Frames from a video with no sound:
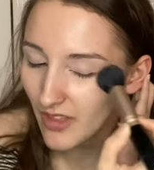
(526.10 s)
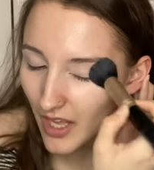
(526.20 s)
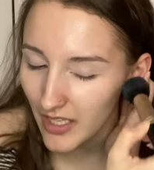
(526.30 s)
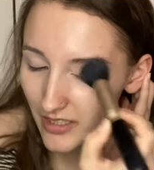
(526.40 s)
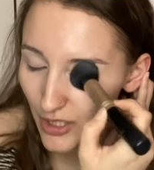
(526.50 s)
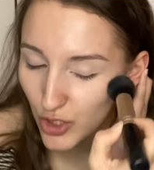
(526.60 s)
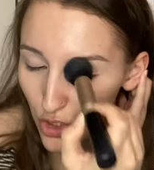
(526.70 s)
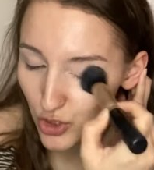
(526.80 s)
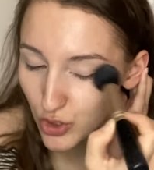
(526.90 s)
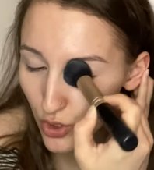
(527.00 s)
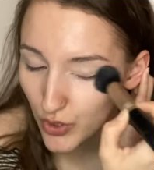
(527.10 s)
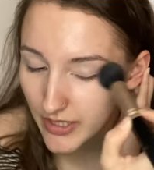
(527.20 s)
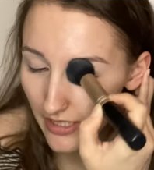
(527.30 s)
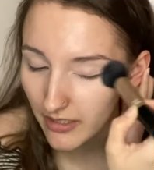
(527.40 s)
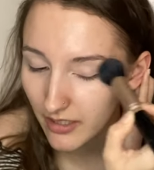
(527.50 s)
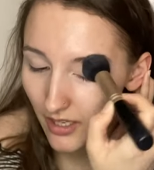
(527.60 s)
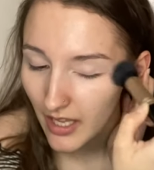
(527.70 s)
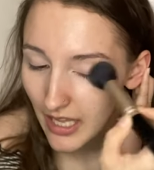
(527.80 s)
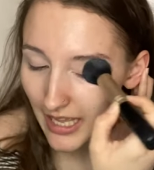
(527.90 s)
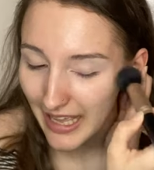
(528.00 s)
I like just couldn't
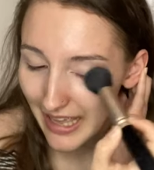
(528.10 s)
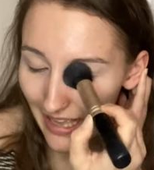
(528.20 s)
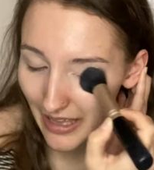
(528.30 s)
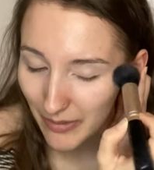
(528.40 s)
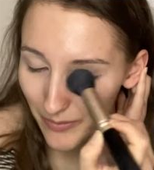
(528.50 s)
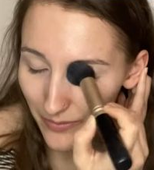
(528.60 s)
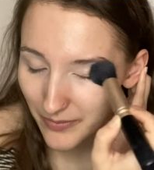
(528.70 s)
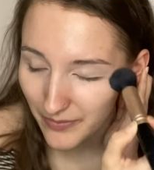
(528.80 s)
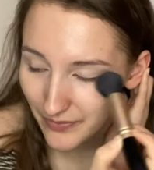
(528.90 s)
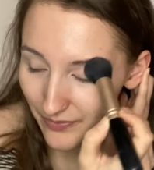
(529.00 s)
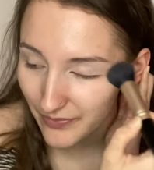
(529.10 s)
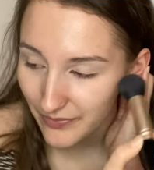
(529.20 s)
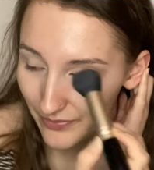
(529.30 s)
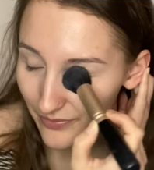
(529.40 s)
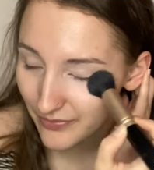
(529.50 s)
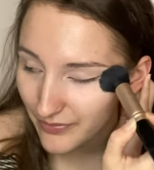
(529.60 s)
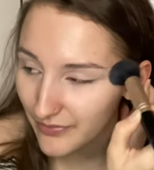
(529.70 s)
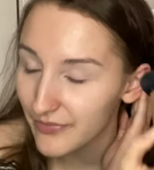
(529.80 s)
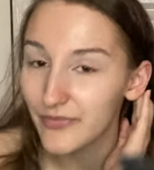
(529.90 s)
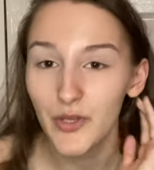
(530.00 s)
do
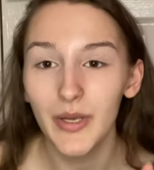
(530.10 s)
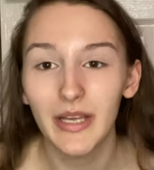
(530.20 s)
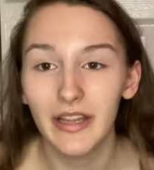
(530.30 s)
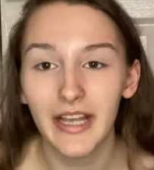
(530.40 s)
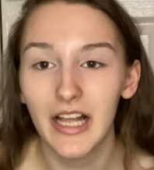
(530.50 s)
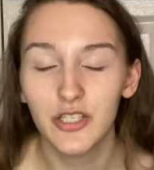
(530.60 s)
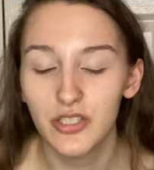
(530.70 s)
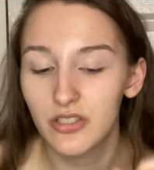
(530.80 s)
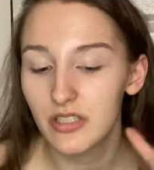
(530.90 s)
it, like I just